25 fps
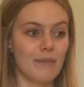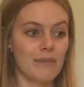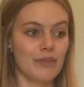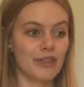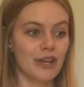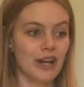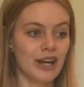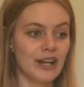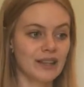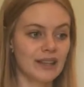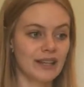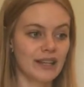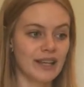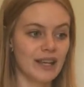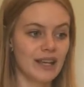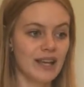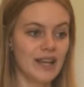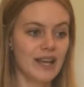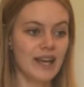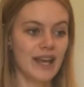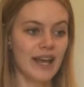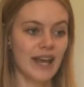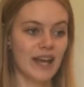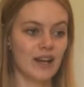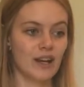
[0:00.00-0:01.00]
Thirdly,
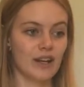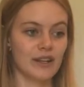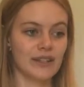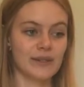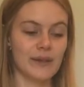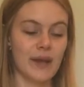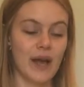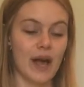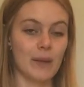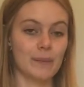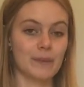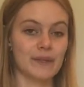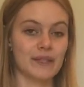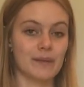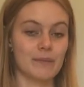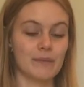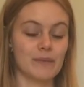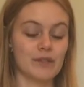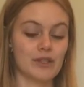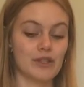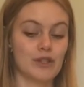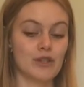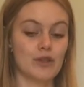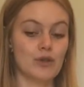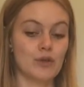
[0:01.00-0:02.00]
it also helps them
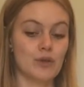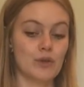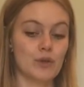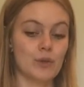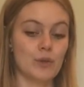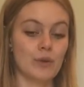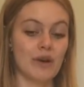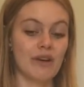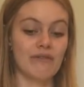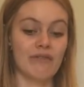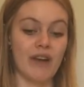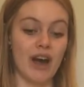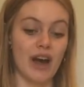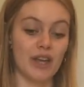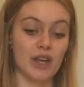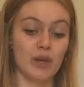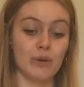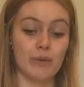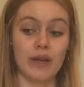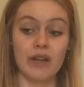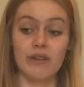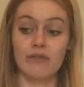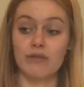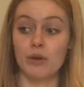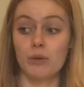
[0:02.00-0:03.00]
to
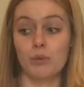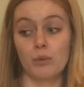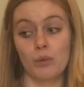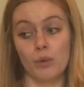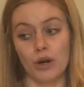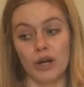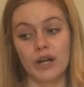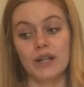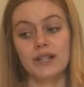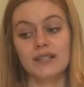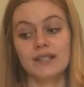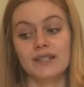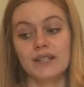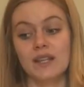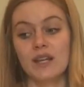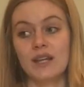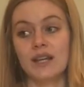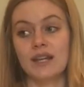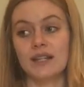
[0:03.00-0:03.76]
evaluate rewards,